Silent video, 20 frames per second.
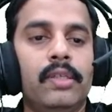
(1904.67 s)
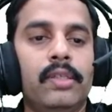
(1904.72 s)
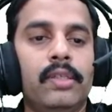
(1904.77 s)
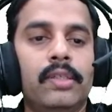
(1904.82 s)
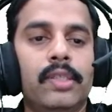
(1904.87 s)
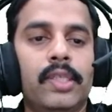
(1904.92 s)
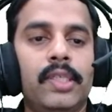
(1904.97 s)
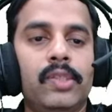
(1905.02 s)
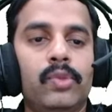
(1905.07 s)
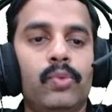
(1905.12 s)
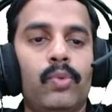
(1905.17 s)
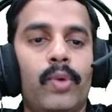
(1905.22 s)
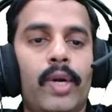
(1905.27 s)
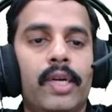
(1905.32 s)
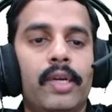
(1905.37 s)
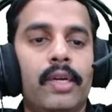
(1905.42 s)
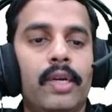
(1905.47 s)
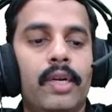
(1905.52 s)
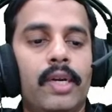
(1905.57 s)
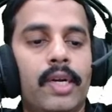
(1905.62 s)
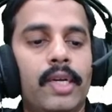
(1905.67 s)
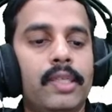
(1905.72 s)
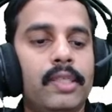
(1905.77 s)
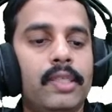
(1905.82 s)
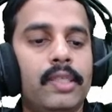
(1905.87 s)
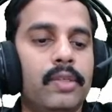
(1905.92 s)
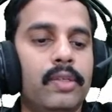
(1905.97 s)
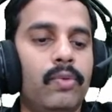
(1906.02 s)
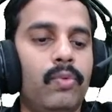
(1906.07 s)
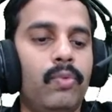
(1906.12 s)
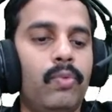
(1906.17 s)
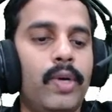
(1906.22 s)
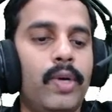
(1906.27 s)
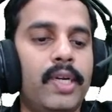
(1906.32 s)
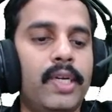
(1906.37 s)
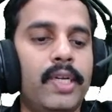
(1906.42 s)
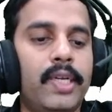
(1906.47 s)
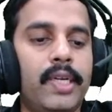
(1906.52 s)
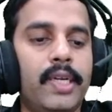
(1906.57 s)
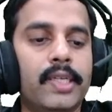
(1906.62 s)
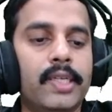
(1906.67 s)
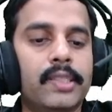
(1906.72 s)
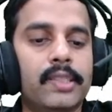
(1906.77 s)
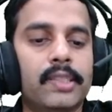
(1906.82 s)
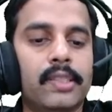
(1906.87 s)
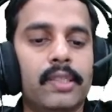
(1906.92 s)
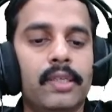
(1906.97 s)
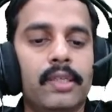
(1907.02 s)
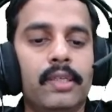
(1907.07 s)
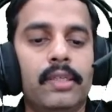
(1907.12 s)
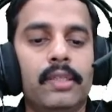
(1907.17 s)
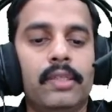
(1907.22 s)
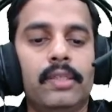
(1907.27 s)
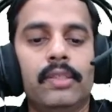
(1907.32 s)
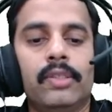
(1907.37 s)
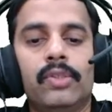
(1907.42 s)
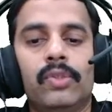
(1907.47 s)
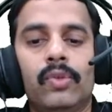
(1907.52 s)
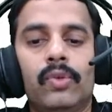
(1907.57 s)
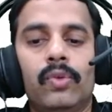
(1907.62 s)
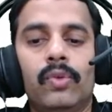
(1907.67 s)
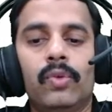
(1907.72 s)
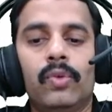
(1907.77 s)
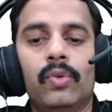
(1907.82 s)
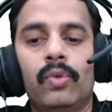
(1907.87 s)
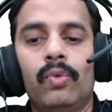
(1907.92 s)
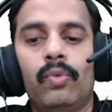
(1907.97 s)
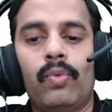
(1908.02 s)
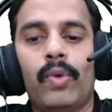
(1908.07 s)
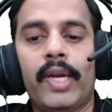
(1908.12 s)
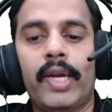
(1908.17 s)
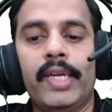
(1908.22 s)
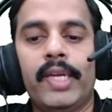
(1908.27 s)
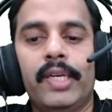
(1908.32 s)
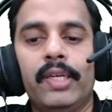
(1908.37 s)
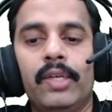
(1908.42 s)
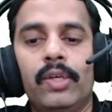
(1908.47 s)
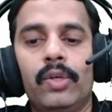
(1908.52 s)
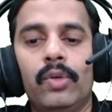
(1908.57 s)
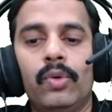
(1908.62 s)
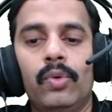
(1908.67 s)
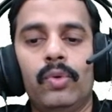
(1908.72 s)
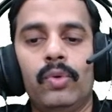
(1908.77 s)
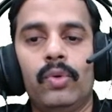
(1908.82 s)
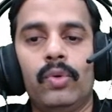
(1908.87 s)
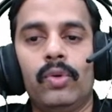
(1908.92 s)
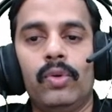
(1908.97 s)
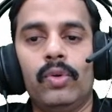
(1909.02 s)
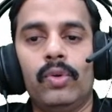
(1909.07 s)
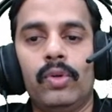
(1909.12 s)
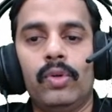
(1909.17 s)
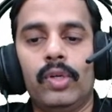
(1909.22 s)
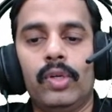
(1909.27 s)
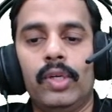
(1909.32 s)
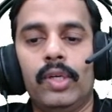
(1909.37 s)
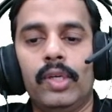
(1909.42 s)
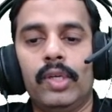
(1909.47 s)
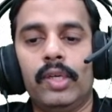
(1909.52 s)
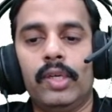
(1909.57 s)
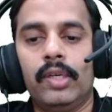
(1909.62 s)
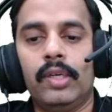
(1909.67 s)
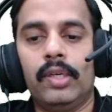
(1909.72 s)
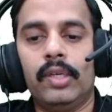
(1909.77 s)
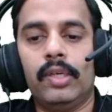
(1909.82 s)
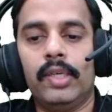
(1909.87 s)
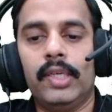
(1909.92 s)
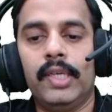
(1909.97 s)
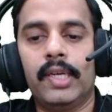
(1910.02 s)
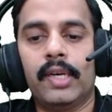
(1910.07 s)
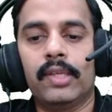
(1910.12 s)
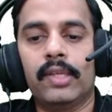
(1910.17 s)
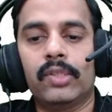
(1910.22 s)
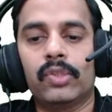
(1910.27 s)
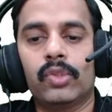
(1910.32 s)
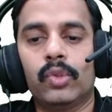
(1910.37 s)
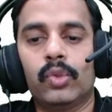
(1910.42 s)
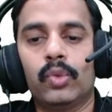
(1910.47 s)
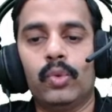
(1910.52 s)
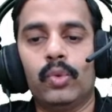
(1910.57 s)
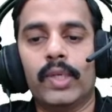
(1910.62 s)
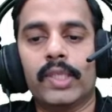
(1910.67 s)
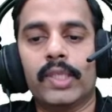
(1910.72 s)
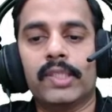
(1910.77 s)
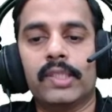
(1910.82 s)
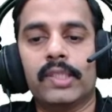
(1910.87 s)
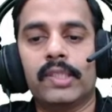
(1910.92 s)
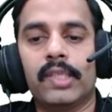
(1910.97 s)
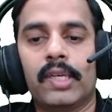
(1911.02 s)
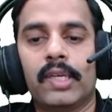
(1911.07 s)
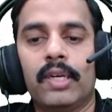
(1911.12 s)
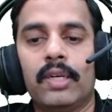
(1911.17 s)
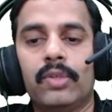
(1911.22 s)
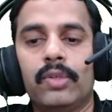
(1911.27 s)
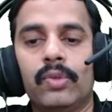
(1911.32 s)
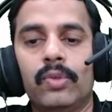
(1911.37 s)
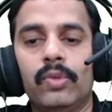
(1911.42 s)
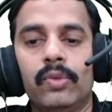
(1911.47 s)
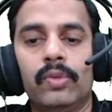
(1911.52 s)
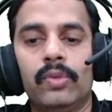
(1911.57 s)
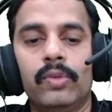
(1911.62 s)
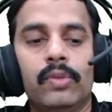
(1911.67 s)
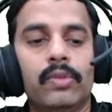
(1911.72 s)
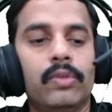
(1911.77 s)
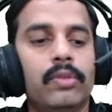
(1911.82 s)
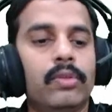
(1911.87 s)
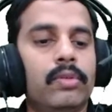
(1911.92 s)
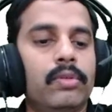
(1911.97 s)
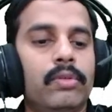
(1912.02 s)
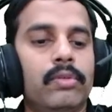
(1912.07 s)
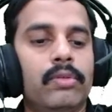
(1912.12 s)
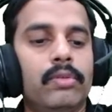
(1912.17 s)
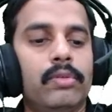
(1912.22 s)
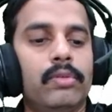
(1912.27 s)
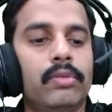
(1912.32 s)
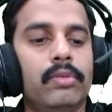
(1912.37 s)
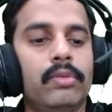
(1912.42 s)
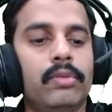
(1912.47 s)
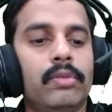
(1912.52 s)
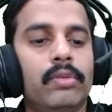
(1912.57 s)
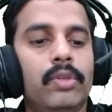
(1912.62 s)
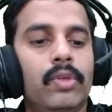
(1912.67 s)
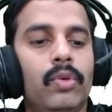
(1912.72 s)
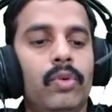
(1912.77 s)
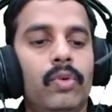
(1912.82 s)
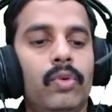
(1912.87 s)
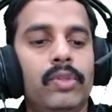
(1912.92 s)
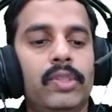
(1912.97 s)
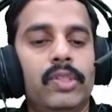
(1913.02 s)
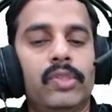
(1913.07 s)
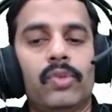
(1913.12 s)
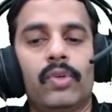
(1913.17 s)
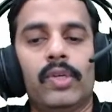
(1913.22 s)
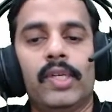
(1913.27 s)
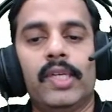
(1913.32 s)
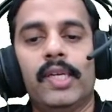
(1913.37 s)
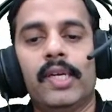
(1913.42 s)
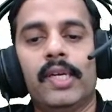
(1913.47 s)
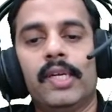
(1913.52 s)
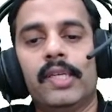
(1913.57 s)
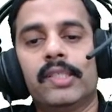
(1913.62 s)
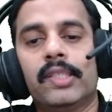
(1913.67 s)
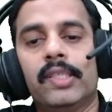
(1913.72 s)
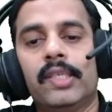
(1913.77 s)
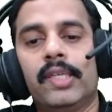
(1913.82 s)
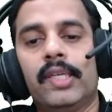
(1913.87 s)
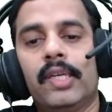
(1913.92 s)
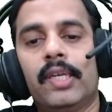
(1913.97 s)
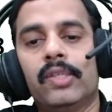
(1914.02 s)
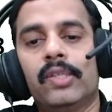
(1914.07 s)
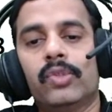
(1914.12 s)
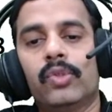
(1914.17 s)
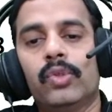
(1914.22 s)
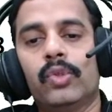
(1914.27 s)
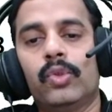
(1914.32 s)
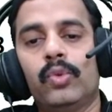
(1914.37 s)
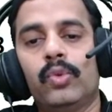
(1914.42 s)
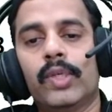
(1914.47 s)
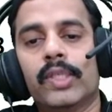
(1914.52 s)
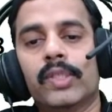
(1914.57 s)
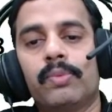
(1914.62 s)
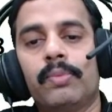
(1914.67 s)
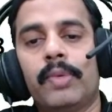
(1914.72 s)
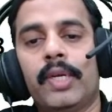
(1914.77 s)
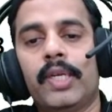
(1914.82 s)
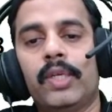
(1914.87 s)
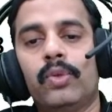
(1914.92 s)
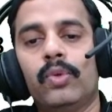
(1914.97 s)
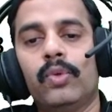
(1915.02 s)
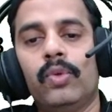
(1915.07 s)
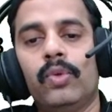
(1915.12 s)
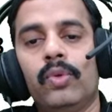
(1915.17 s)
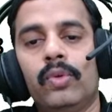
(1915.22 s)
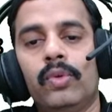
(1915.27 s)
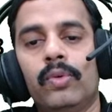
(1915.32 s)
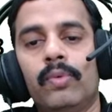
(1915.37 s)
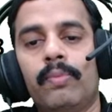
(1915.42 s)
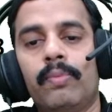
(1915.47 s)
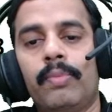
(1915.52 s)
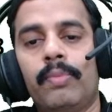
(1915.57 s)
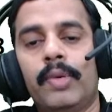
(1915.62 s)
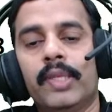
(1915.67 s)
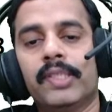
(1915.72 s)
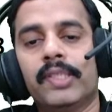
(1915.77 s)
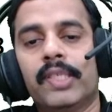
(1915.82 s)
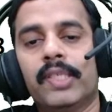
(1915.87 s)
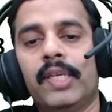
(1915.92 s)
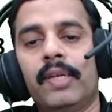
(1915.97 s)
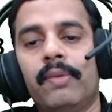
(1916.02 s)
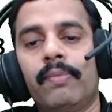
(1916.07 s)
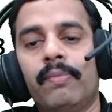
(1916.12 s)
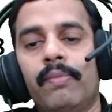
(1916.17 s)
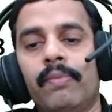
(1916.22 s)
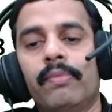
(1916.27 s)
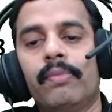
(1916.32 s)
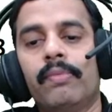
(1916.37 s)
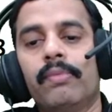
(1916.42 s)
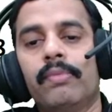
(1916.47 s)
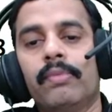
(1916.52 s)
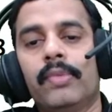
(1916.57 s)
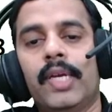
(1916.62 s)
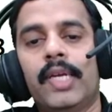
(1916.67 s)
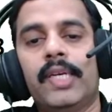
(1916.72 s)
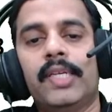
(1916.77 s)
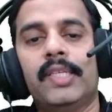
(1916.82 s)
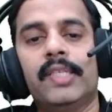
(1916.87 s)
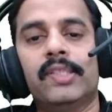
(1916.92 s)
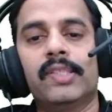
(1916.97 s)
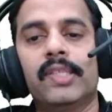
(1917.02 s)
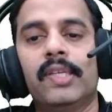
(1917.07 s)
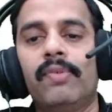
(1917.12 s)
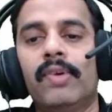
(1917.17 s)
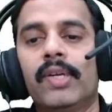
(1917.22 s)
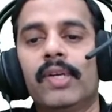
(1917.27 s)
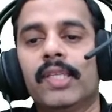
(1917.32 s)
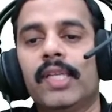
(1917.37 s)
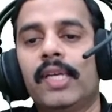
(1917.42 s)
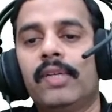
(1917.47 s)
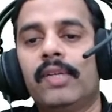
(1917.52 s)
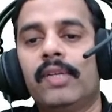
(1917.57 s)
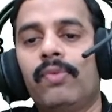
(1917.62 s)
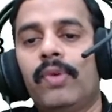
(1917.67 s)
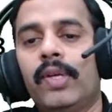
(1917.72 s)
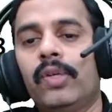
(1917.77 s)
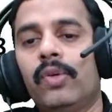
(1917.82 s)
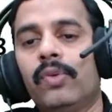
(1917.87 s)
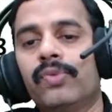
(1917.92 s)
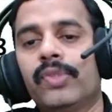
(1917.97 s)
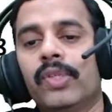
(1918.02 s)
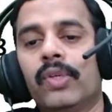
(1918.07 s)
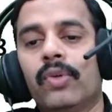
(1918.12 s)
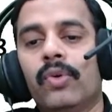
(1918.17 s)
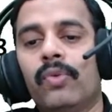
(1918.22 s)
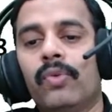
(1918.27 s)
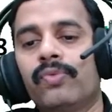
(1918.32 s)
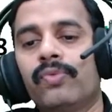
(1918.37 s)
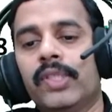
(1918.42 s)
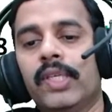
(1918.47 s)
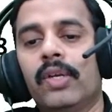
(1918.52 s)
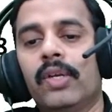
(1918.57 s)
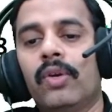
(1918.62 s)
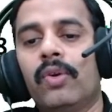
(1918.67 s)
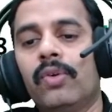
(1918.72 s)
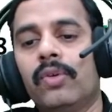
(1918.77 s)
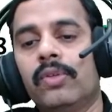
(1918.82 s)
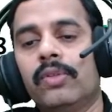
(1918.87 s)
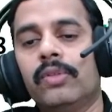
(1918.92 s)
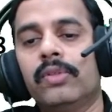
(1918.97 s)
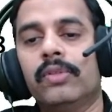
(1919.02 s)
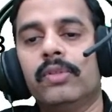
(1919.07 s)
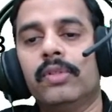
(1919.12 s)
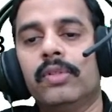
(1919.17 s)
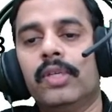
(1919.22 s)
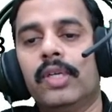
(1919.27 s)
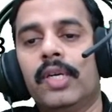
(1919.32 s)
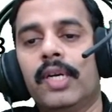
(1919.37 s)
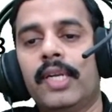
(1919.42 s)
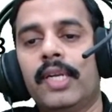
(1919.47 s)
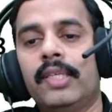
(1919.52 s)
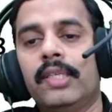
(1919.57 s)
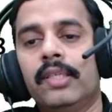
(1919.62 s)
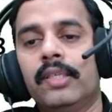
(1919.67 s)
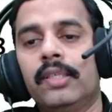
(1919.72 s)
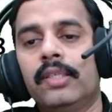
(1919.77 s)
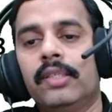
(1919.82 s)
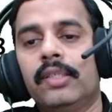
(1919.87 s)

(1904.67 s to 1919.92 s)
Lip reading: That is 1, right? 1 dx. So y into e raised to 2x is equal to, this one integration e raised to 2x by 2 plus c, and it is given that y of 0, right?